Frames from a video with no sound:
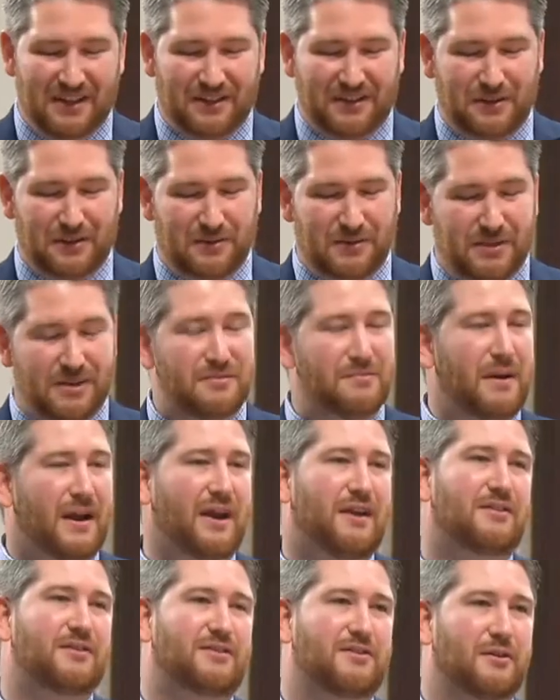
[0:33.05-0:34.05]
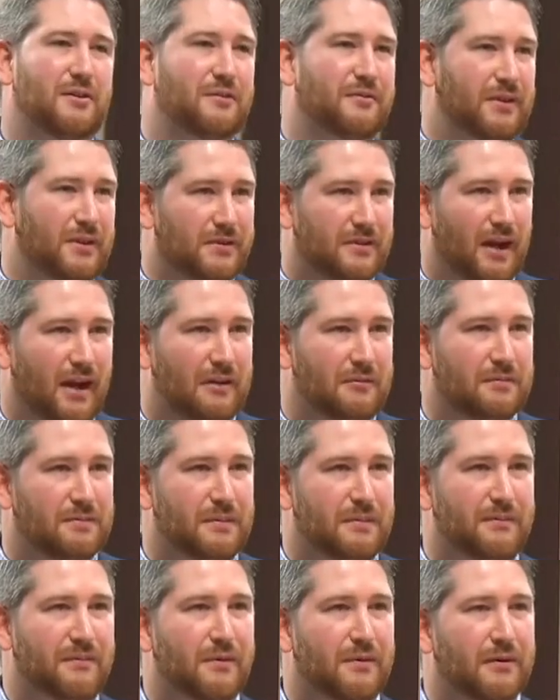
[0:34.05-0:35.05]
So you've been on the show a few times
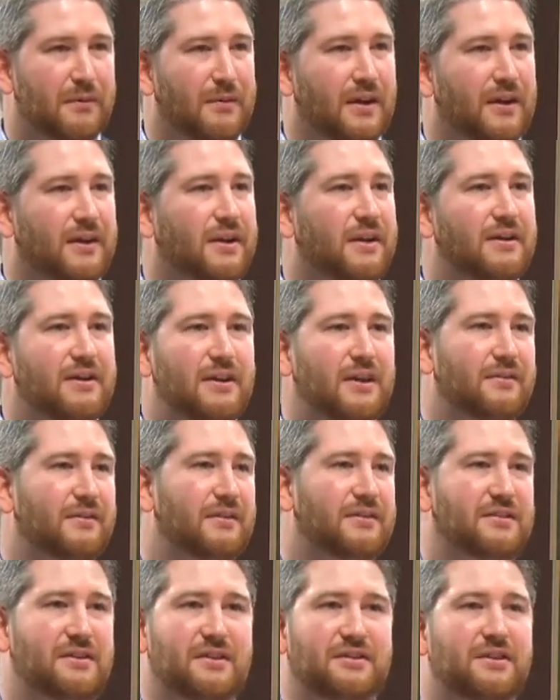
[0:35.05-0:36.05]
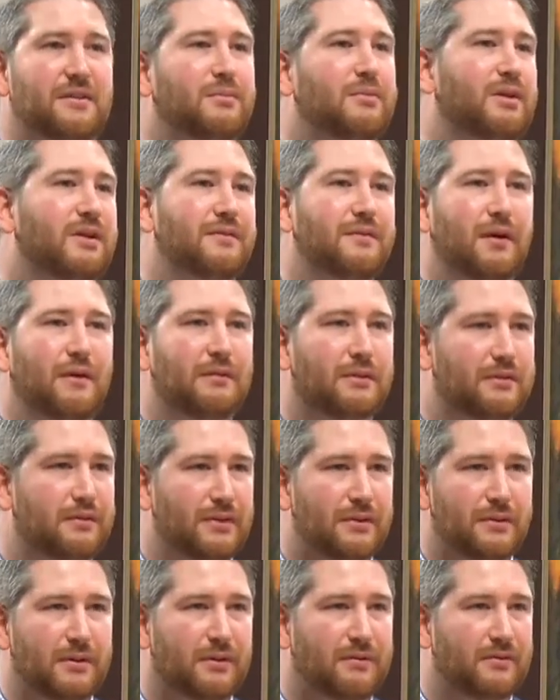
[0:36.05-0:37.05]
before, but can you give us just a brief
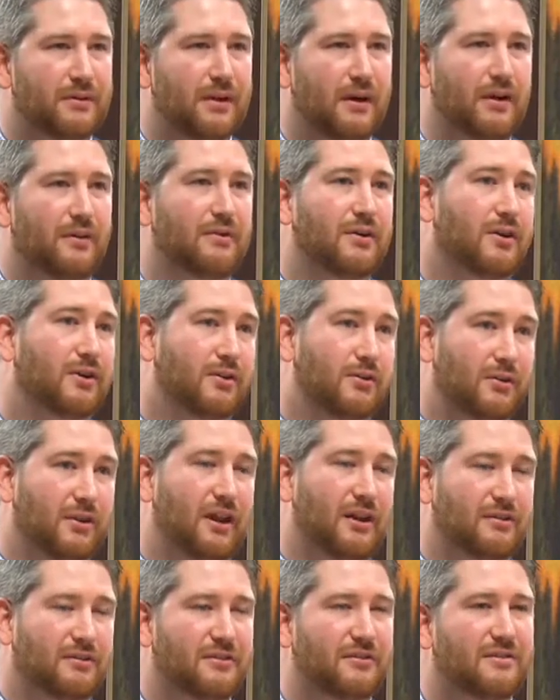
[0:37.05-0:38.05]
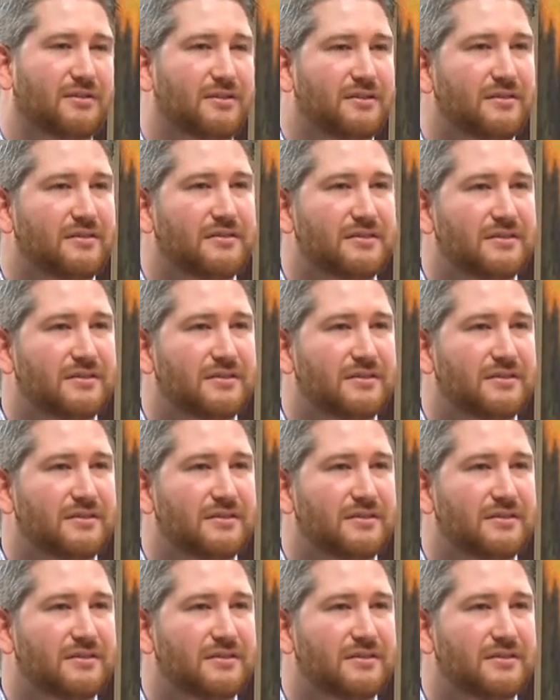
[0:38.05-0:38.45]
overview of your credentials?